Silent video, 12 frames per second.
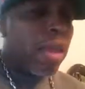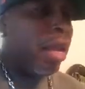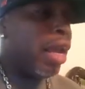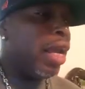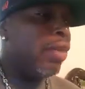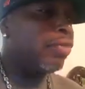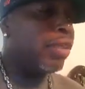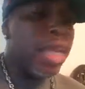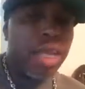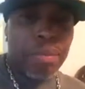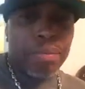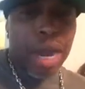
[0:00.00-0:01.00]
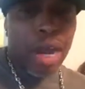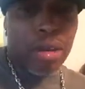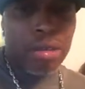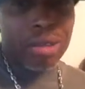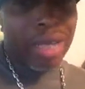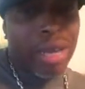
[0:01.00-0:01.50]
and think
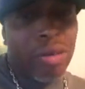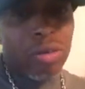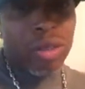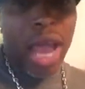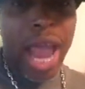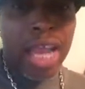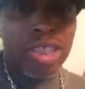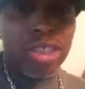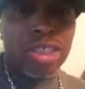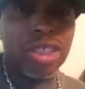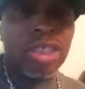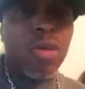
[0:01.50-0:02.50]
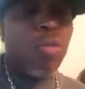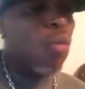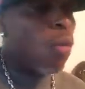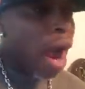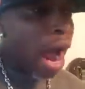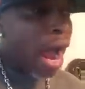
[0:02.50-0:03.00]
about, ask yourself
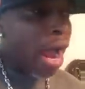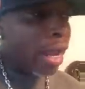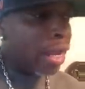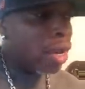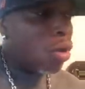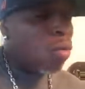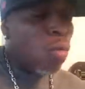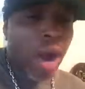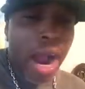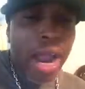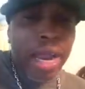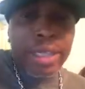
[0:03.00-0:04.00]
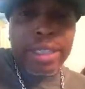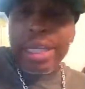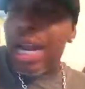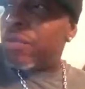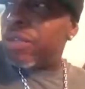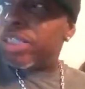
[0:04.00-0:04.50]
why. Why did
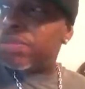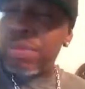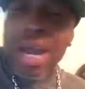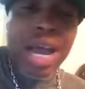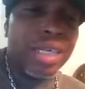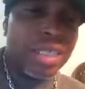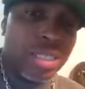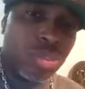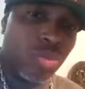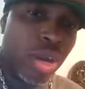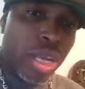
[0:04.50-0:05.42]
I respond this way?